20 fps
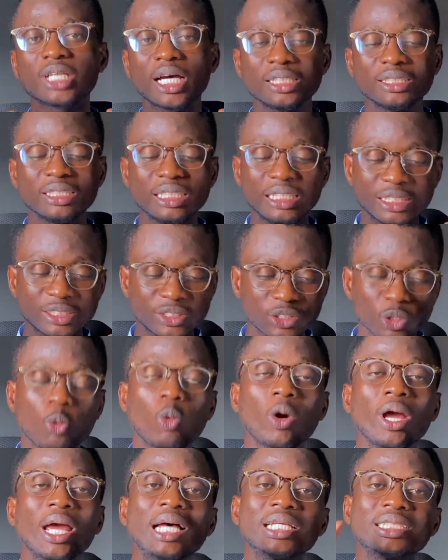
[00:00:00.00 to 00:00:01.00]
and it
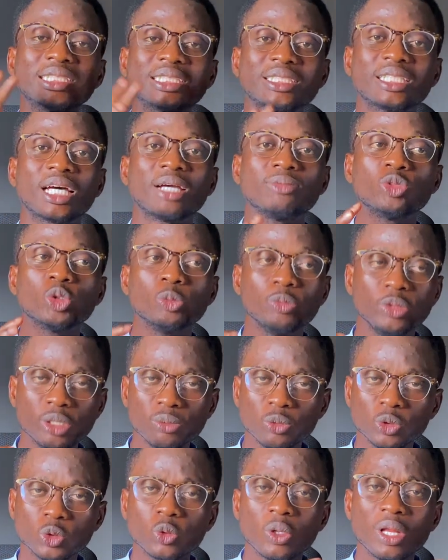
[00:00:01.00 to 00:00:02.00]
requires time to be
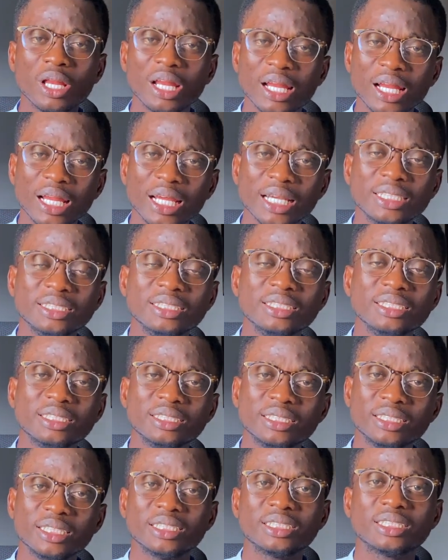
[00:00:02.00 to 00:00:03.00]
able to learn
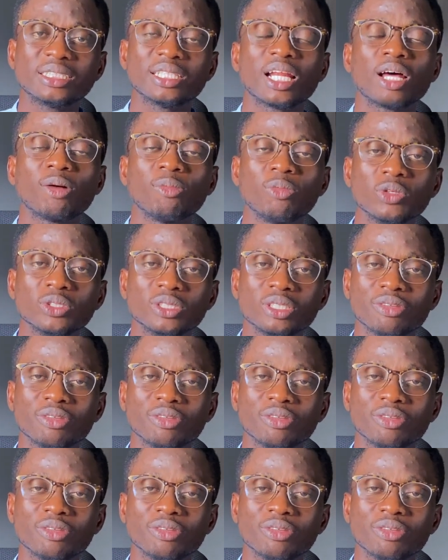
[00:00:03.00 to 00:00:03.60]
the syllabus